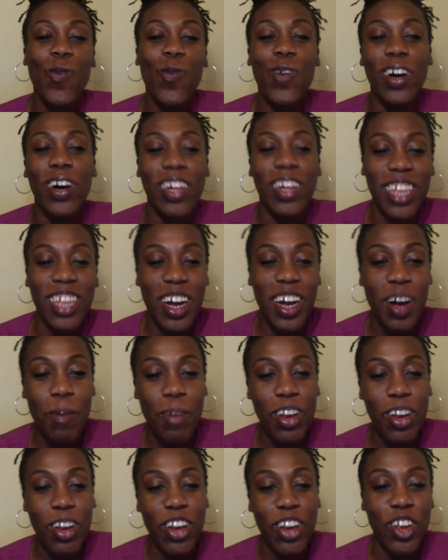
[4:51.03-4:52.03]

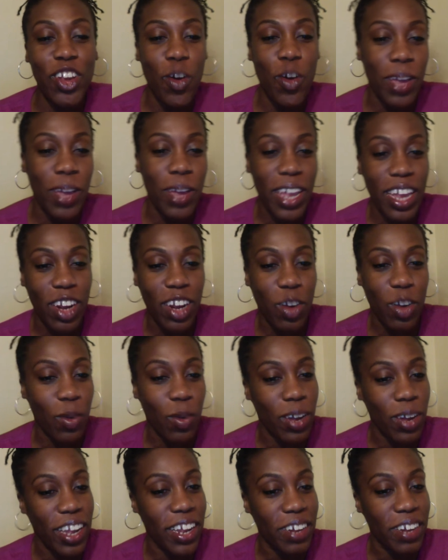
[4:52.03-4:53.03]
William, Nubian
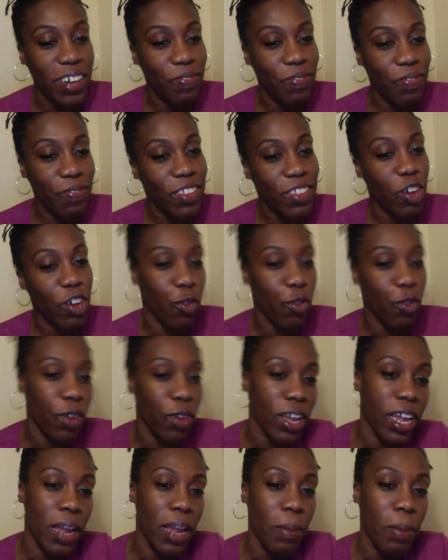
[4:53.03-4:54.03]
Queen,
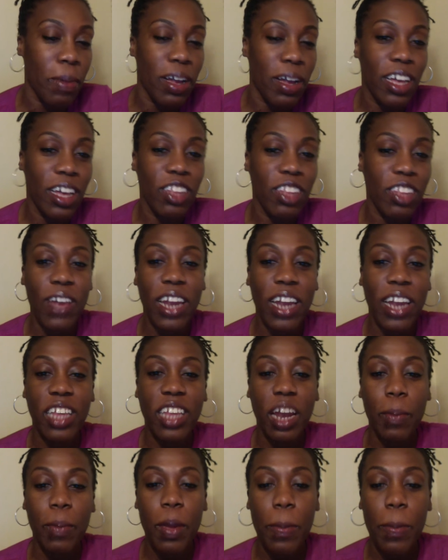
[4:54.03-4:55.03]
Kareem. So we've got a
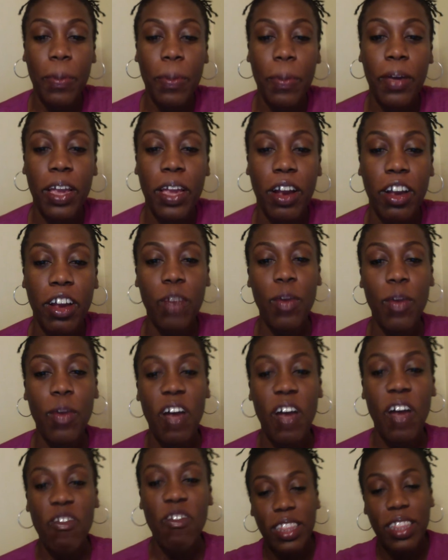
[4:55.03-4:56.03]
ton of people here. Good. We have
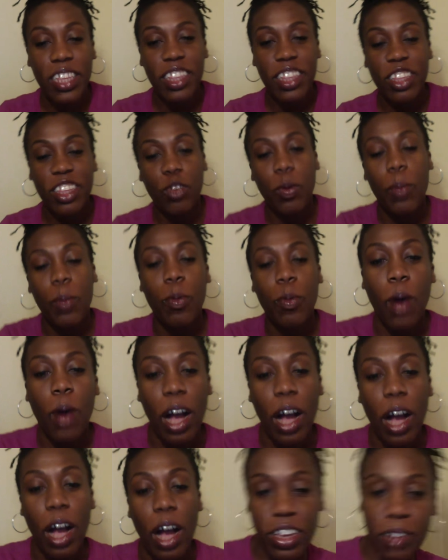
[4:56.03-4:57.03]
about 62 people
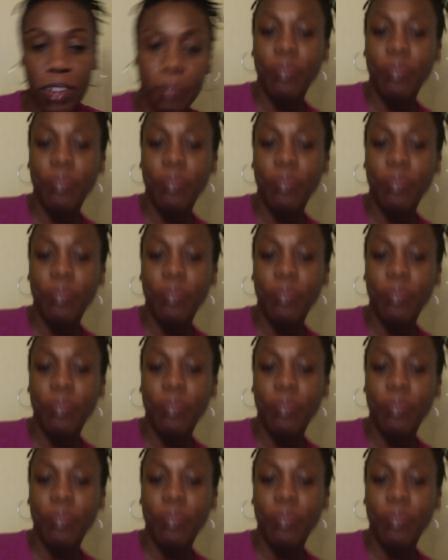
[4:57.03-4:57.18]
watching.